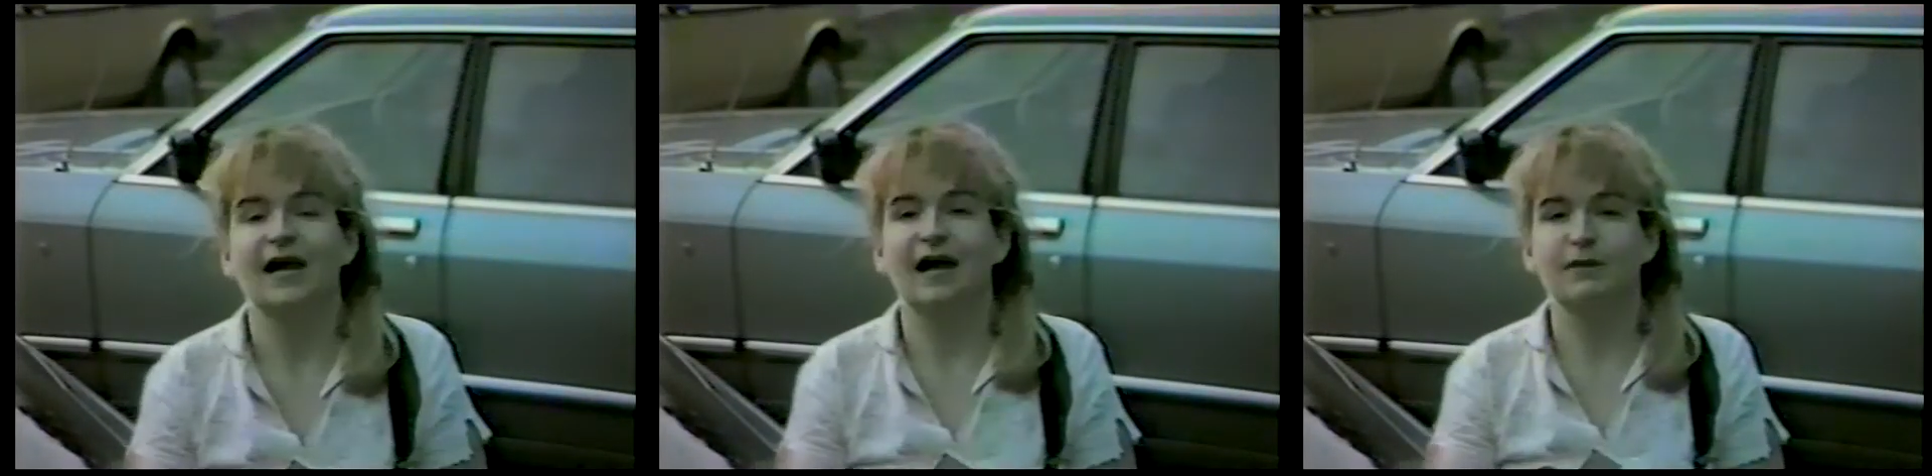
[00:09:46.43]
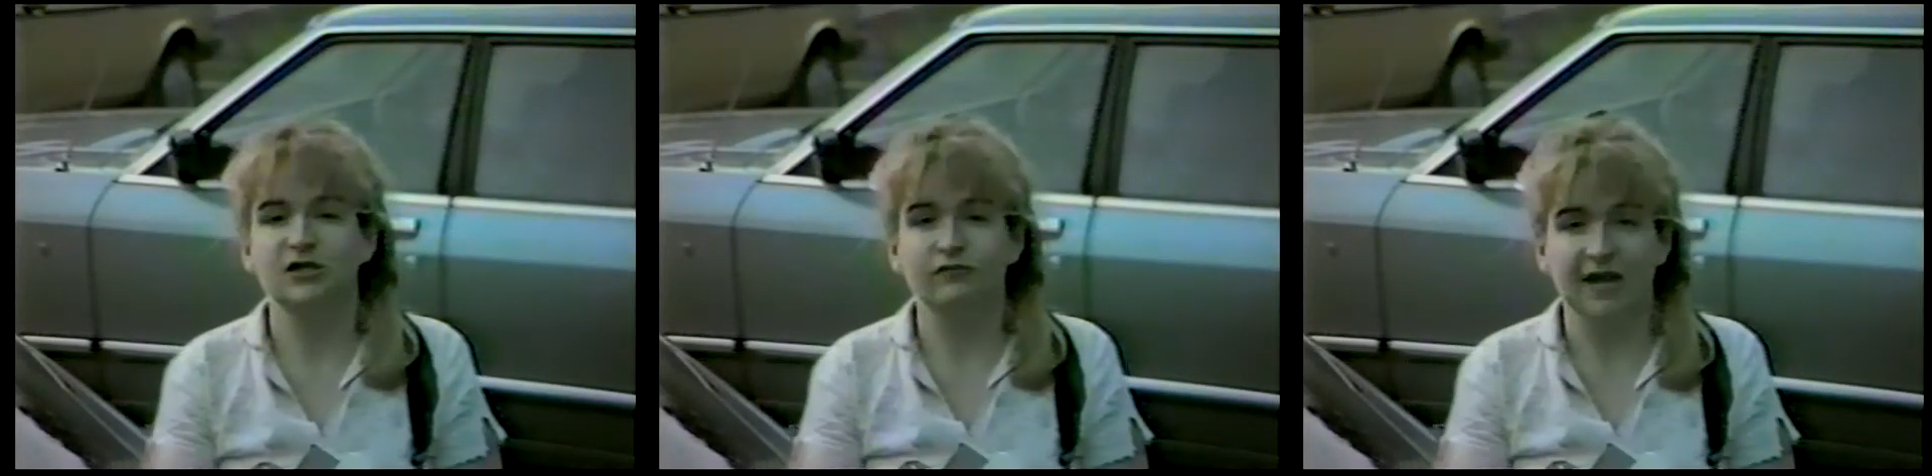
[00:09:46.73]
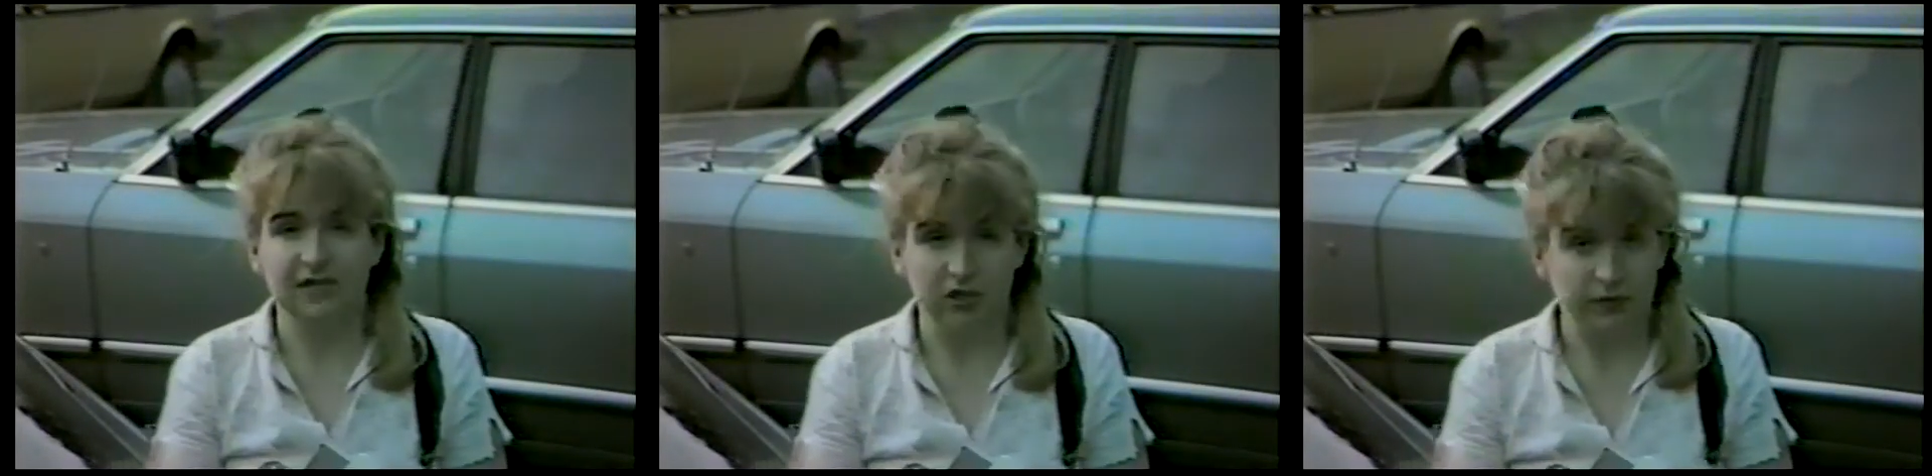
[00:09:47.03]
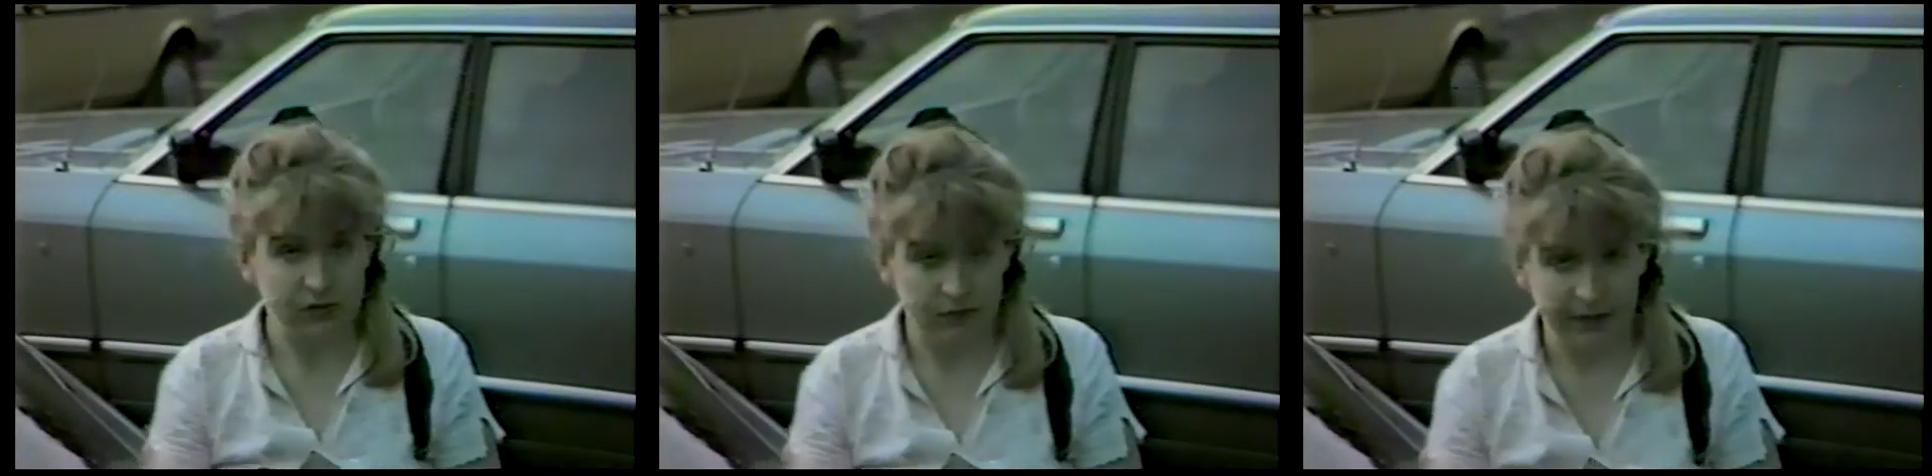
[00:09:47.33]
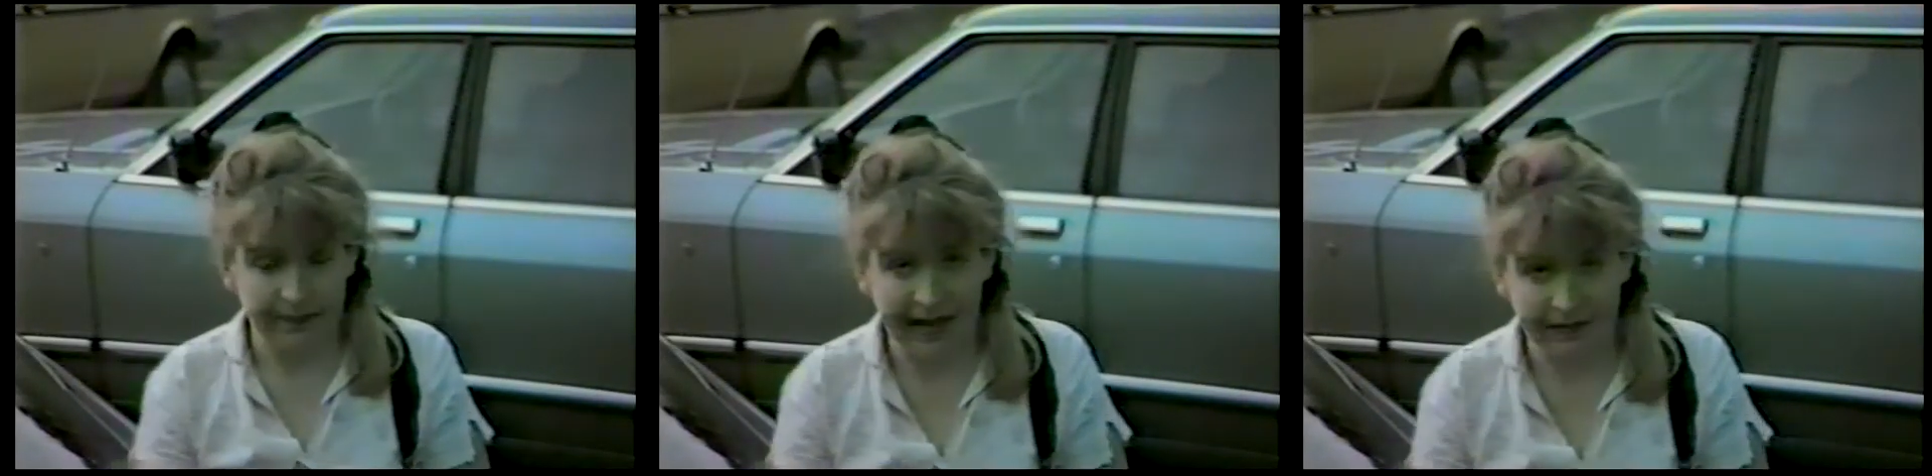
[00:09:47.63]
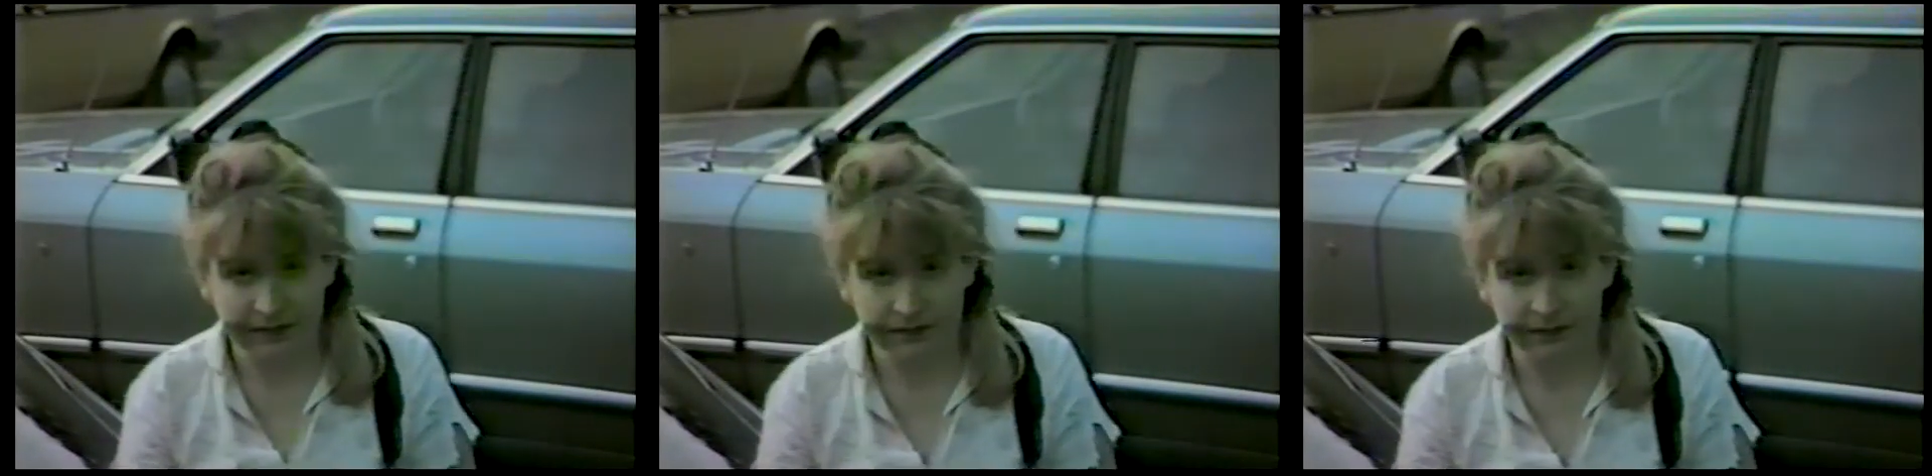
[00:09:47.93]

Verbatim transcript: amateur radio is all about.